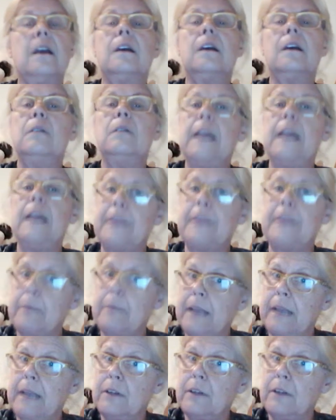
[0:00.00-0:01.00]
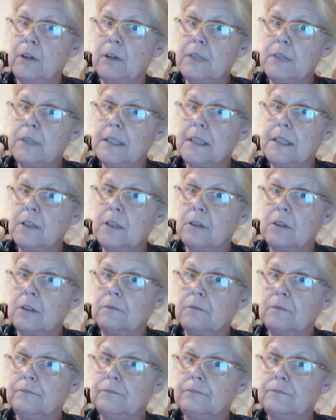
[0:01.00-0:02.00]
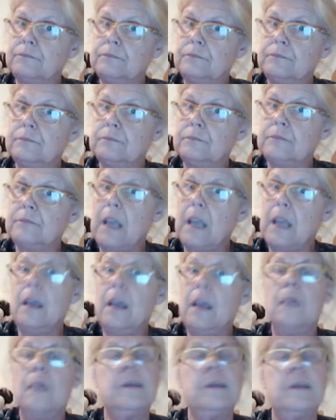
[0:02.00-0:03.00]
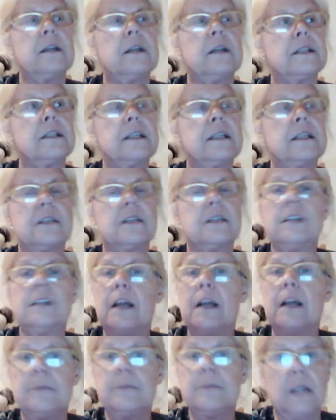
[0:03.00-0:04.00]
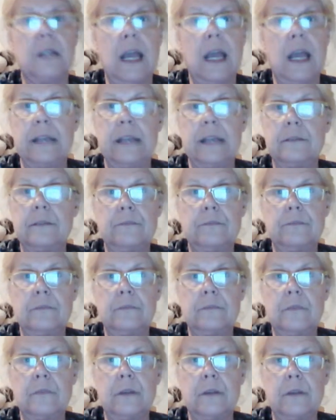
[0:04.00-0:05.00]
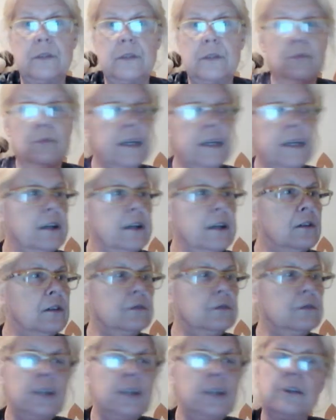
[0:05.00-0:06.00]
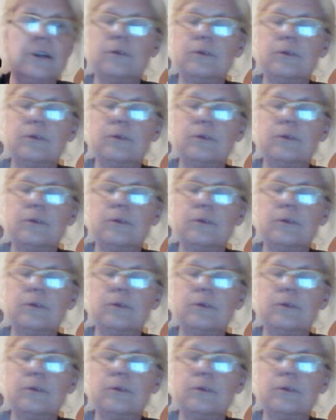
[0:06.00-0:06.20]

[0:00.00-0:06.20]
let them make their own decision, because it's going to come to light. The real, you know,